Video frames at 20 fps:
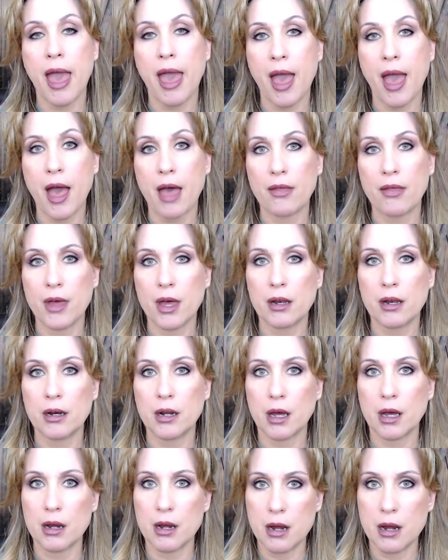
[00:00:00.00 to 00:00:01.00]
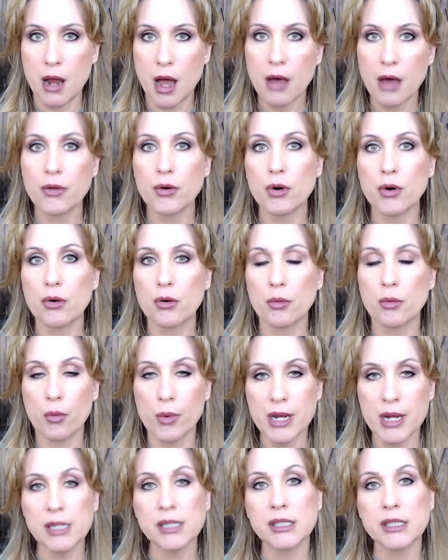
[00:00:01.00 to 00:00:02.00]
And then another
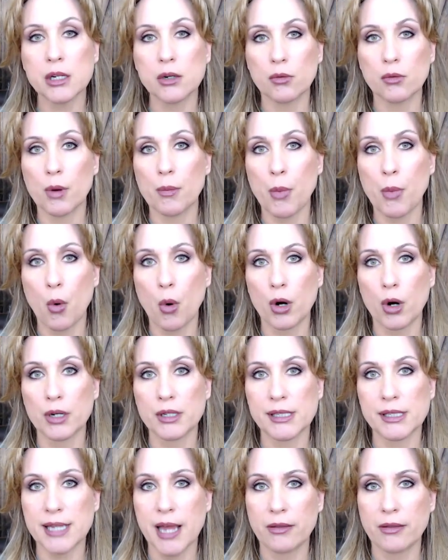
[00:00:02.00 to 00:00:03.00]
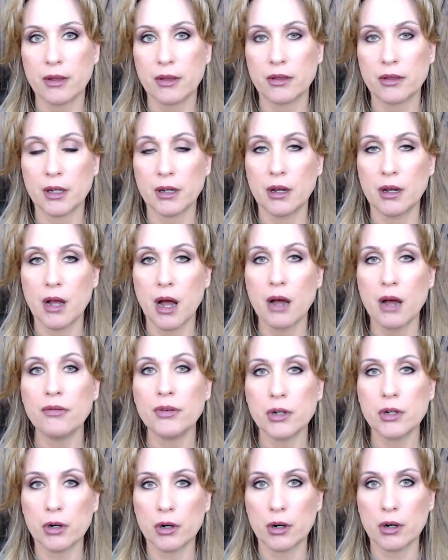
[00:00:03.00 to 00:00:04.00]
recent report said that the
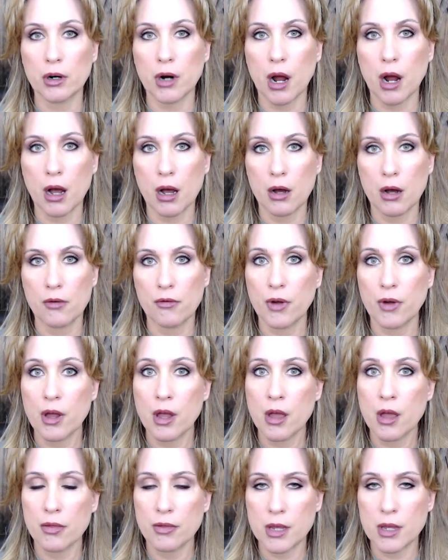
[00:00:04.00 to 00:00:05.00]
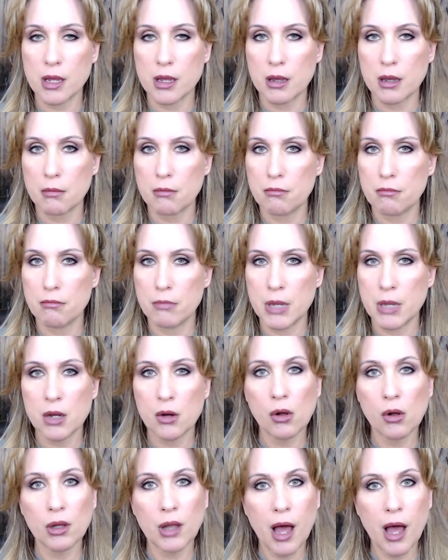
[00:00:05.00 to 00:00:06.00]
governor of the
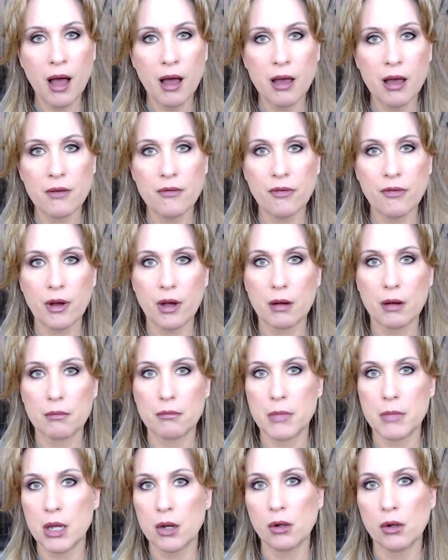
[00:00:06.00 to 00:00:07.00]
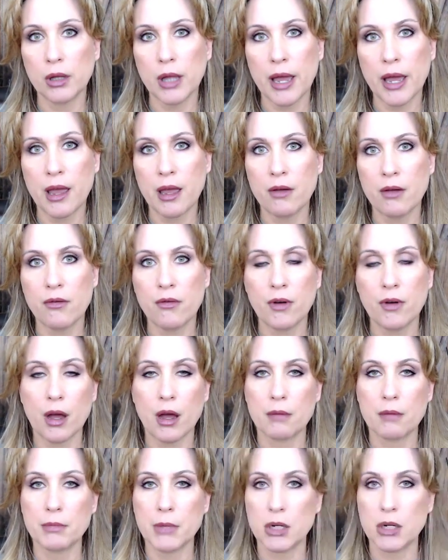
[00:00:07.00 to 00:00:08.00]
Mykolaiv, Mykolaiv,
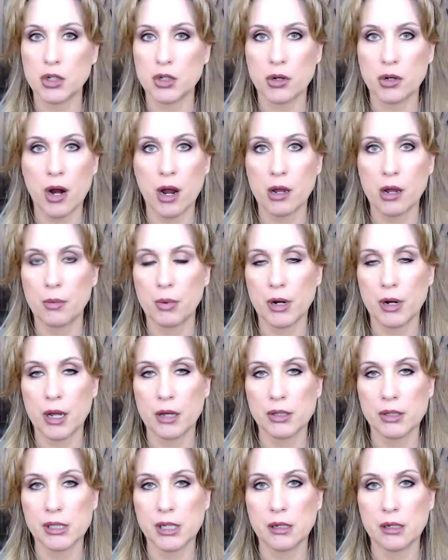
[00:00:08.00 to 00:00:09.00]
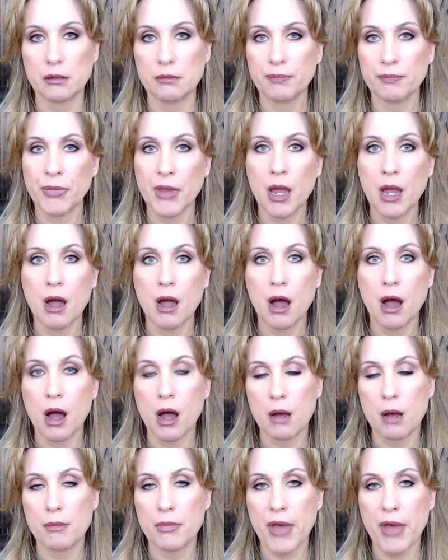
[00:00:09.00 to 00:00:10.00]
I'm not sure how you pronounce it,
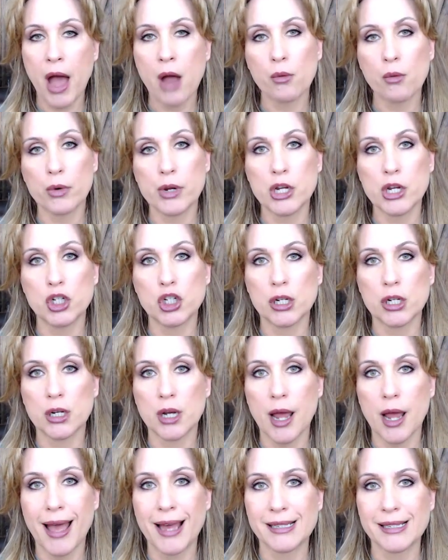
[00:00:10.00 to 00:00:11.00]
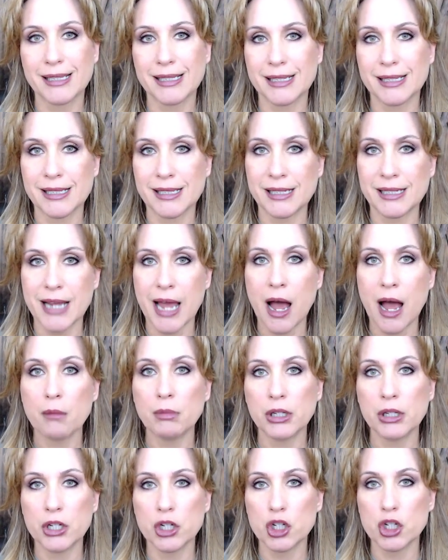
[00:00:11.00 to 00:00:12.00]
um, that region has
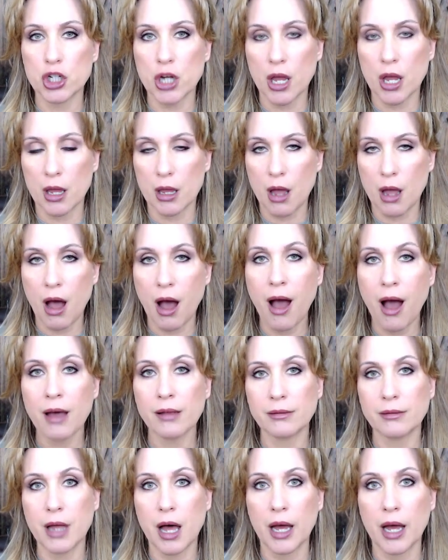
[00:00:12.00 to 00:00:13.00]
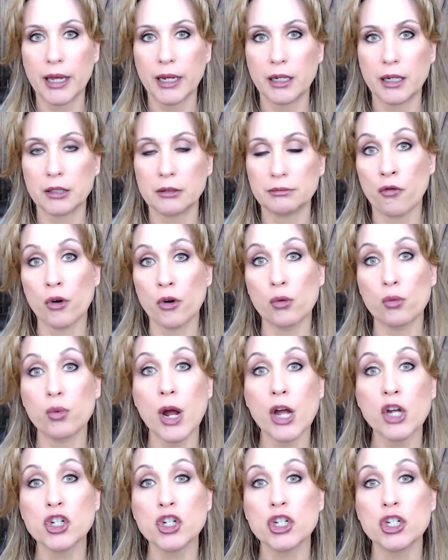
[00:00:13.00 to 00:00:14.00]
established a hotline for
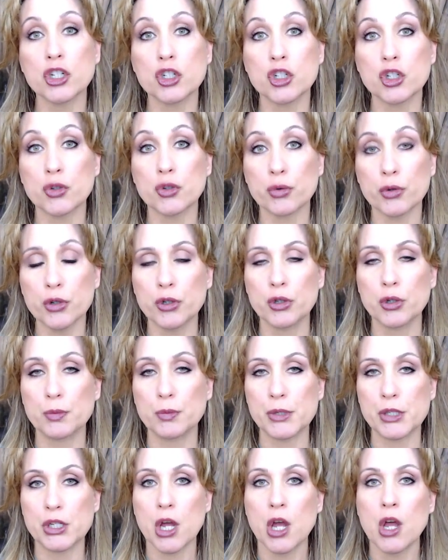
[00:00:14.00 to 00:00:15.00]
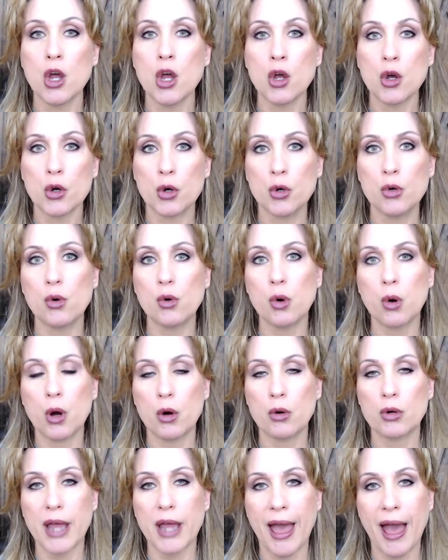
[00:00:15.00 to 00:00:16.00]
Russian troops who,
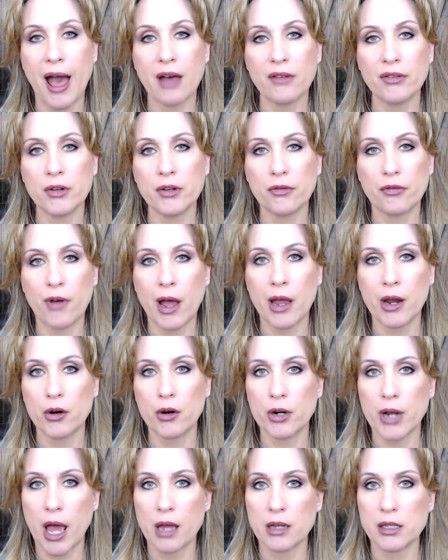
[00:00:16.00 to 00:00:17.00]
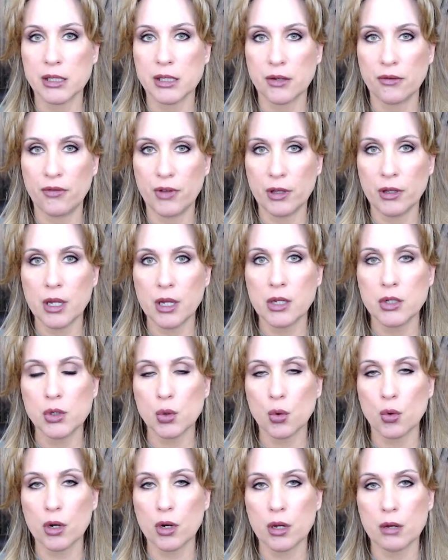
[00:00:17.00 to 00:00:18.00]
quote, haven't fired at
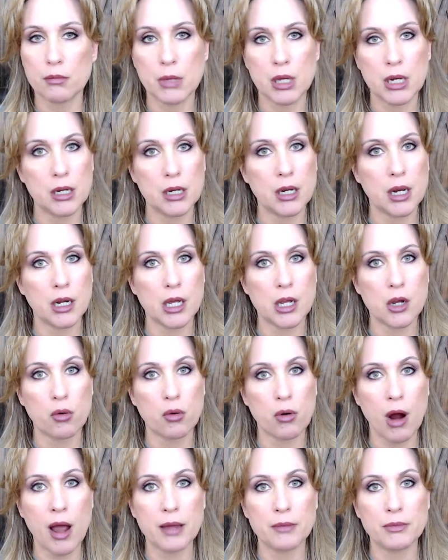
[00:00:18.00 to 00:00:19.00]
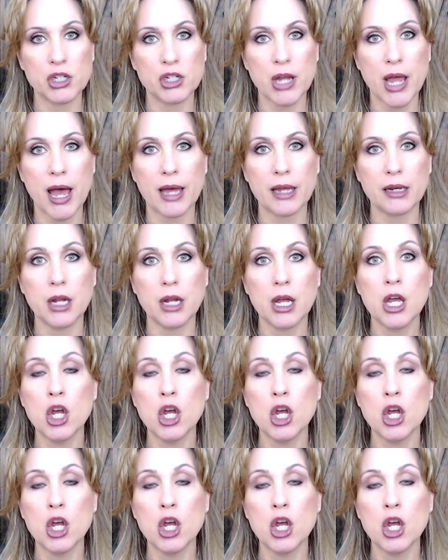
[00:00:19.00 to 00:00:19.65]
civilians or committed any crimes yet.